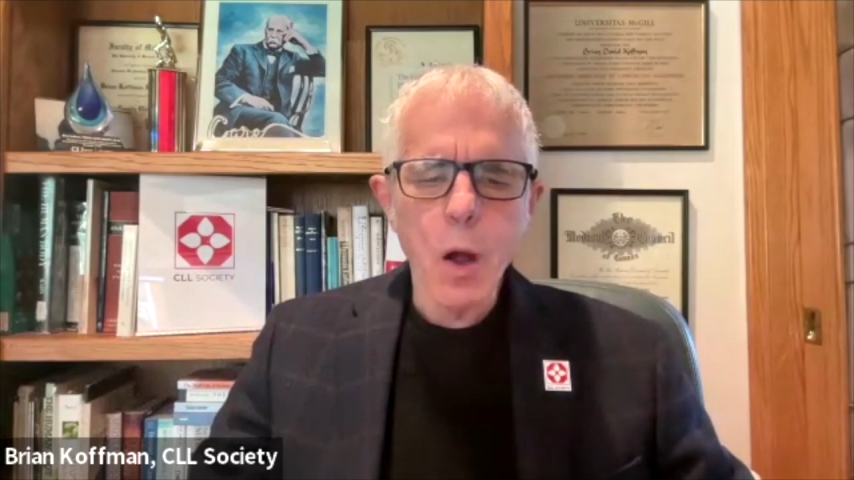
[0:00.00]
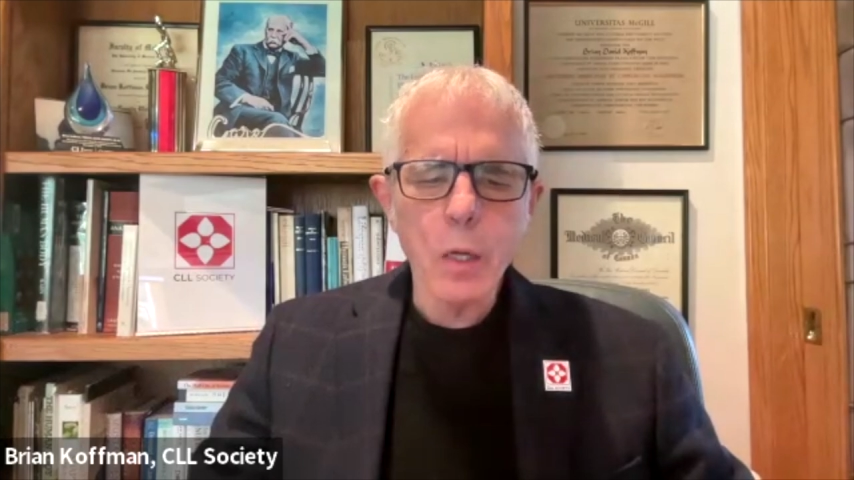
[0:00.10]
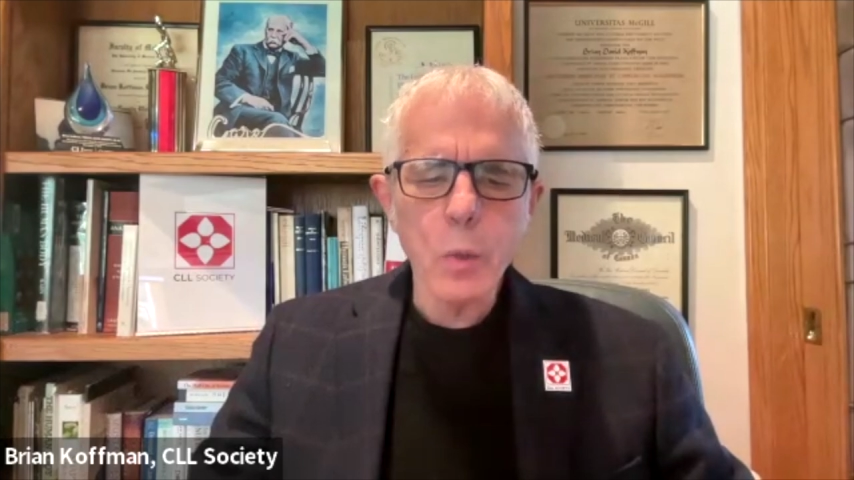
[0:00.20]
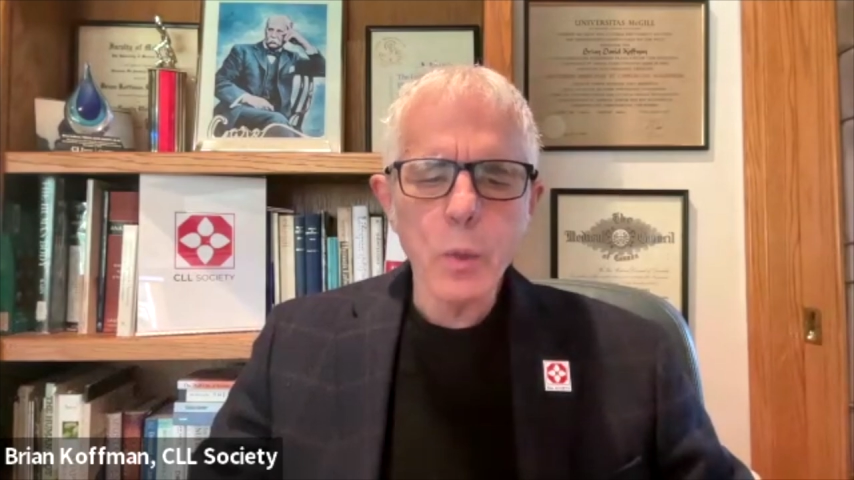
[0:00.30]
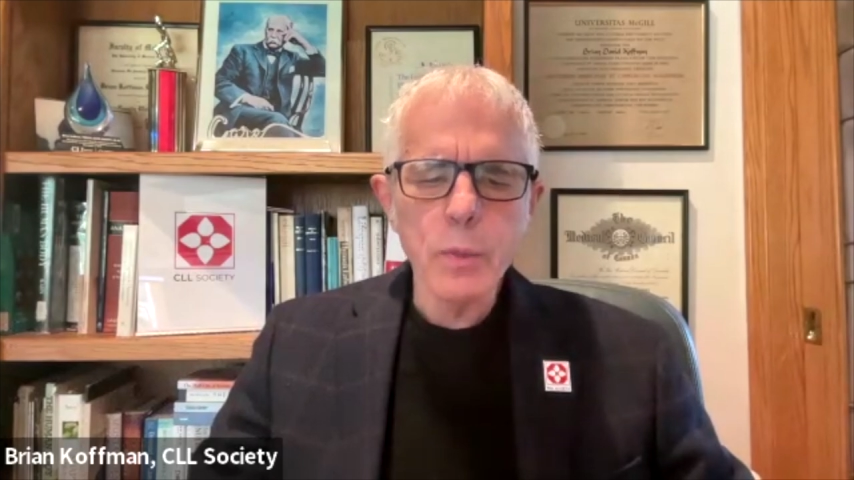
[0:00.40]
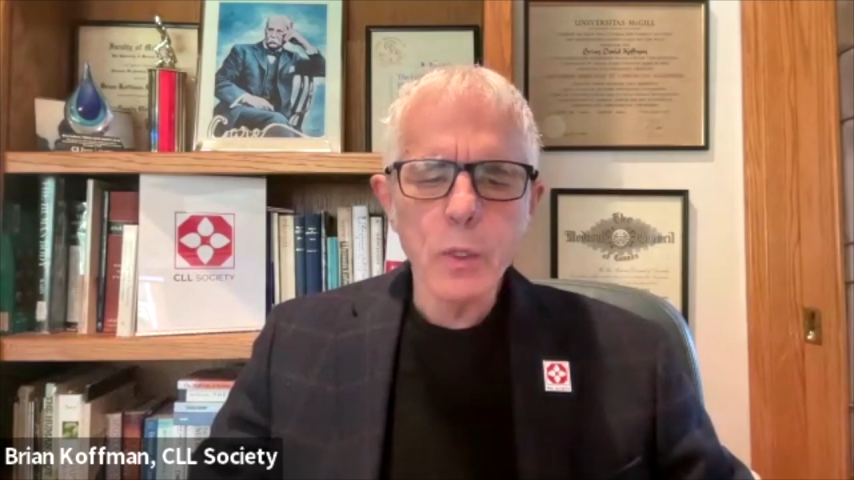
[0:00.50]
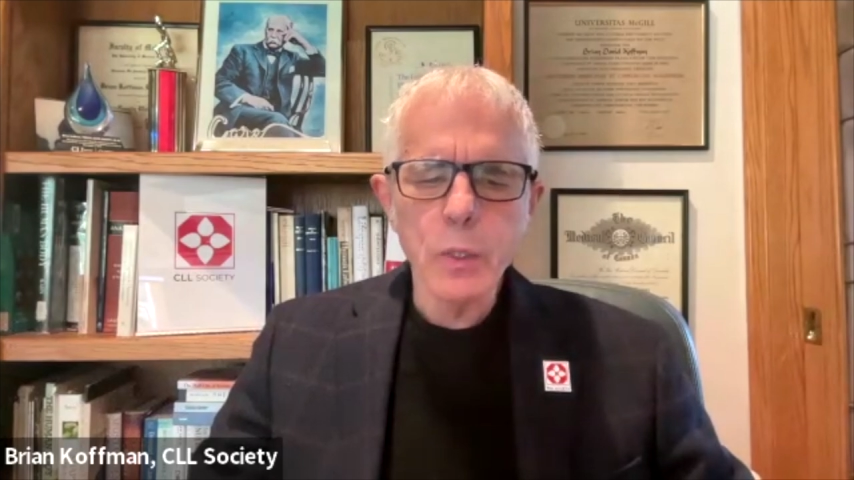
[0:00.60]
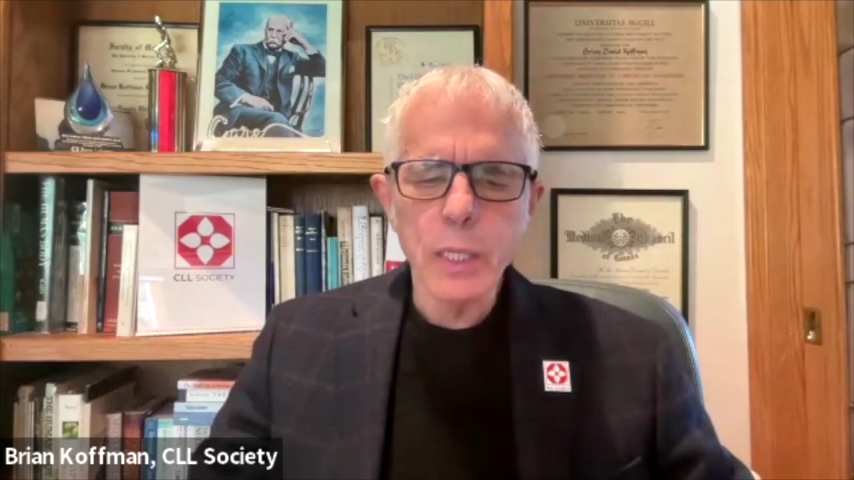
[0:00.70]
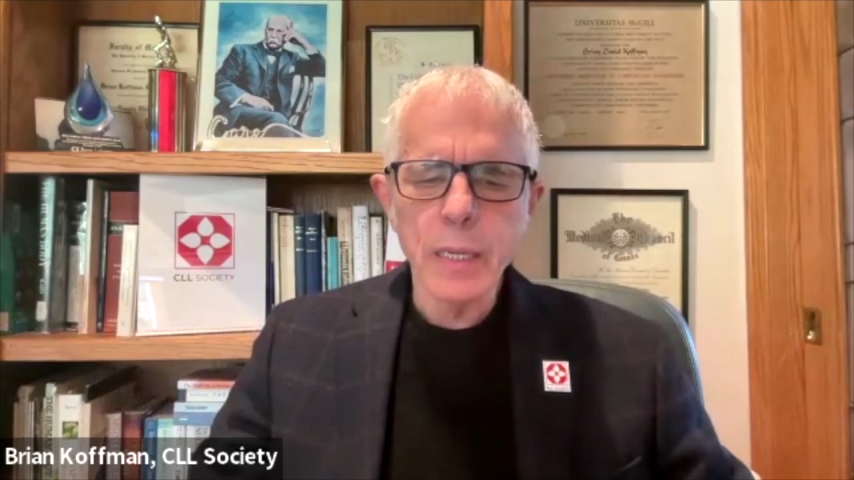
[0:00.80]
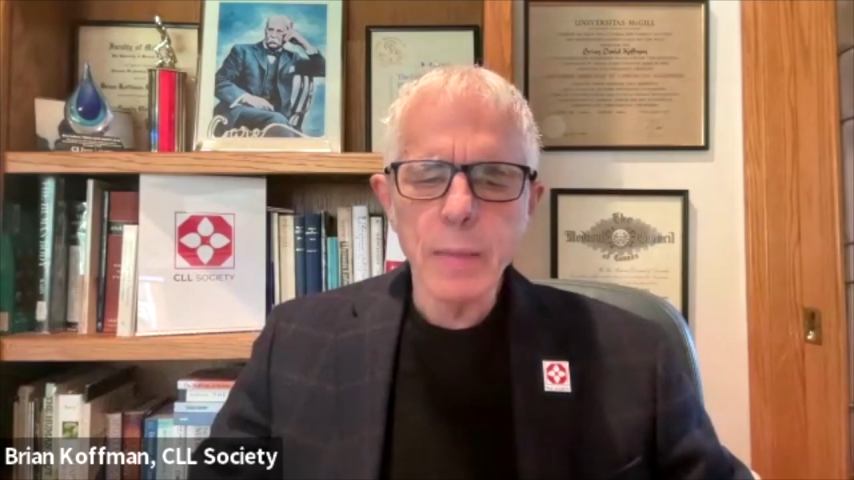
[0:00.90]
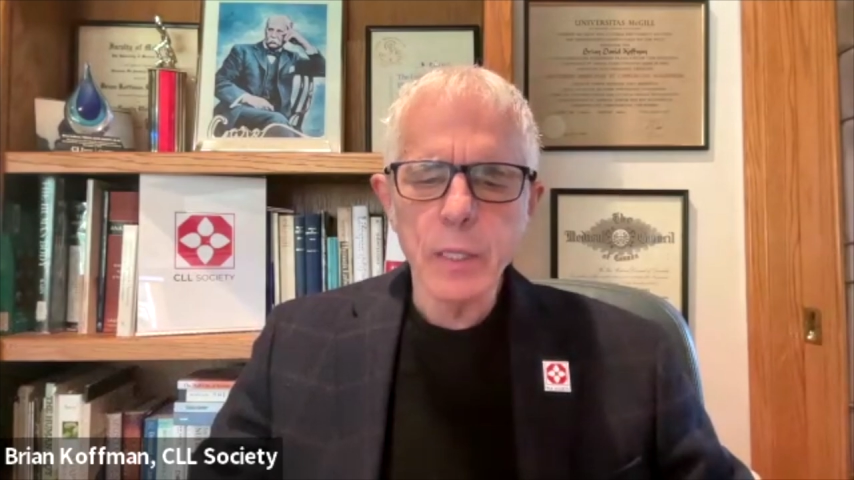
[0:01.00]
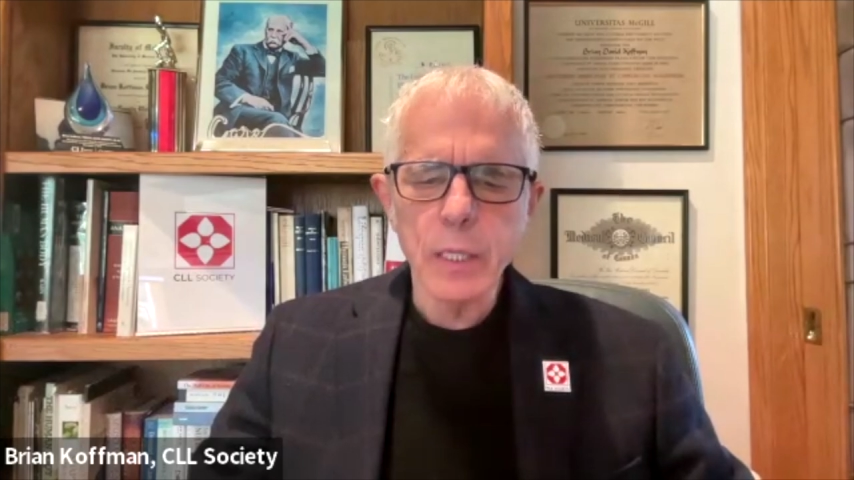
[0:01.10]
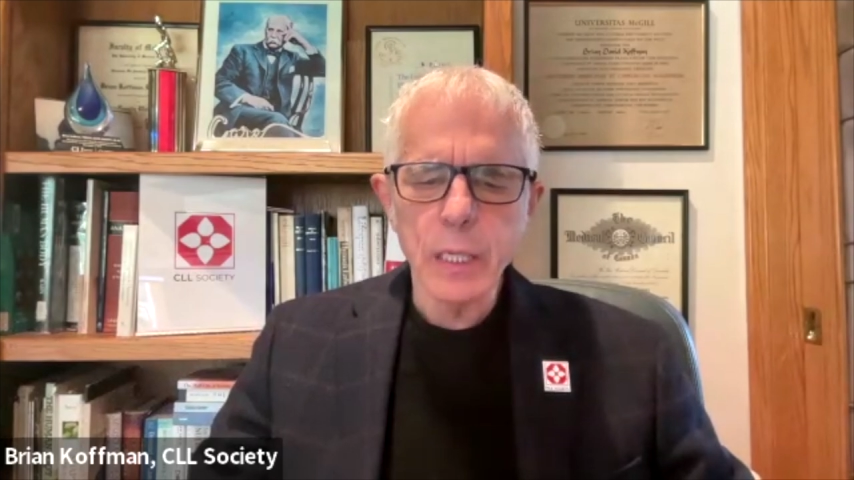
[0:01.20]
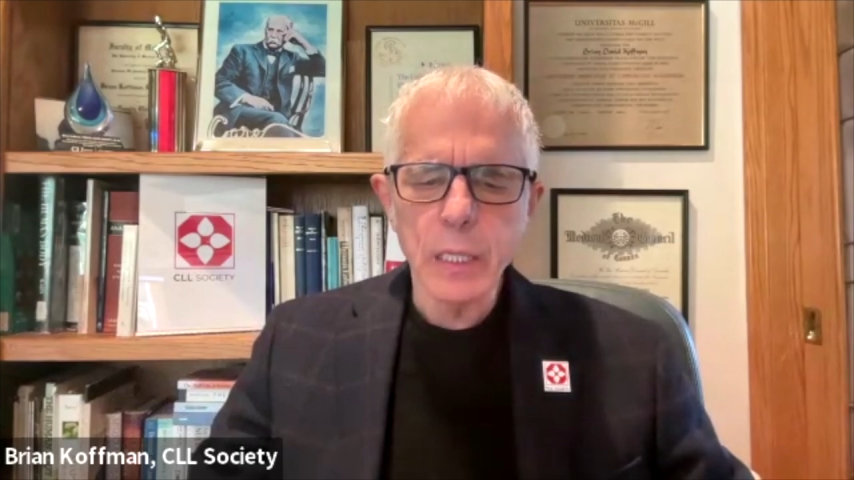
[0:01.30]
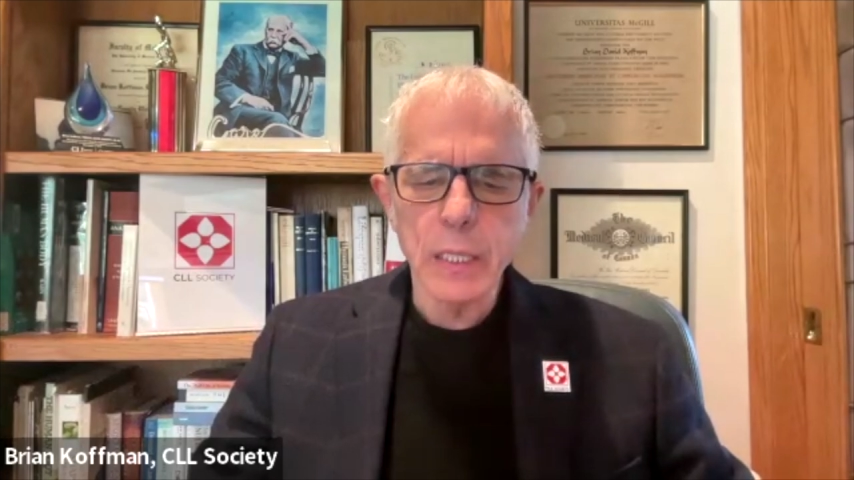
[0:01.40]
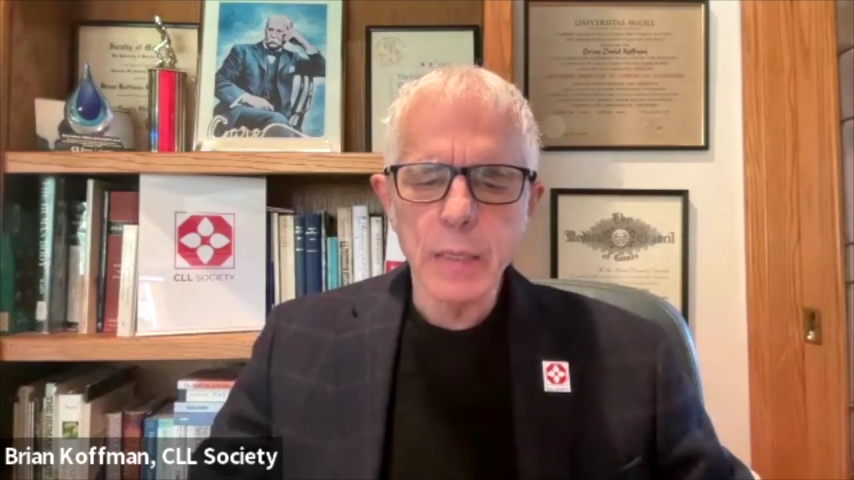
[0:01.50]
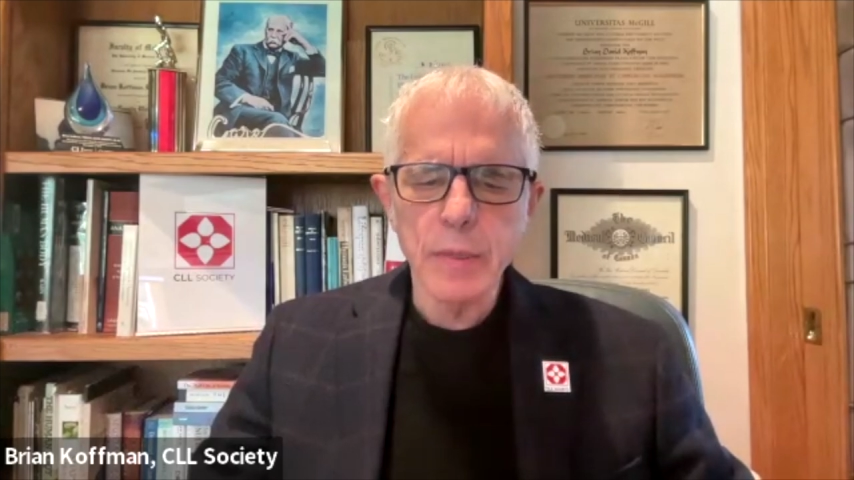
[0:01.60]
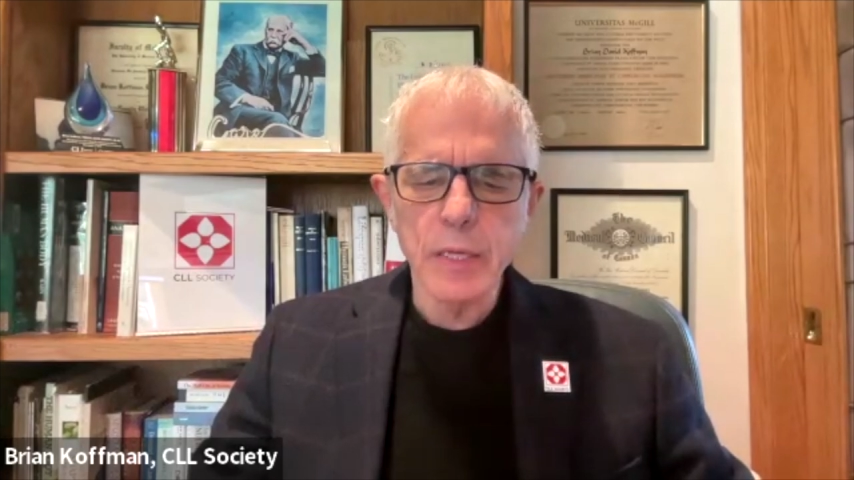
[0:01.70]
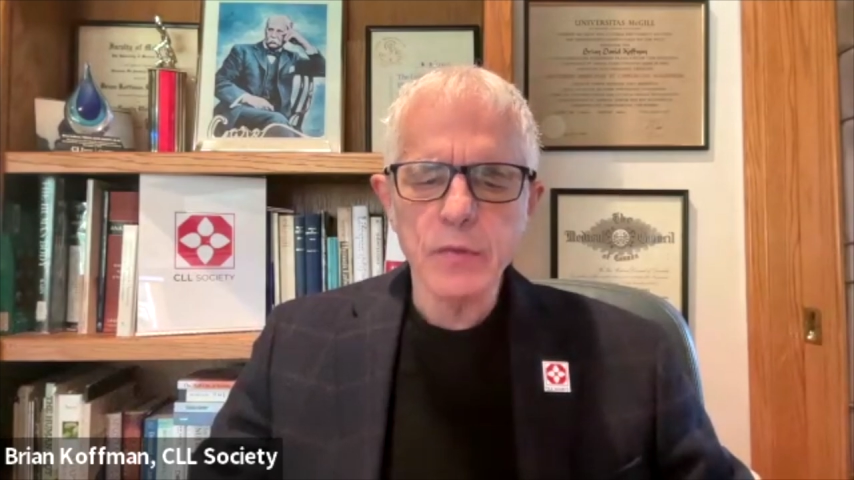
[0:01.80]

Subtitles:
autoimmune hemolytic anemia,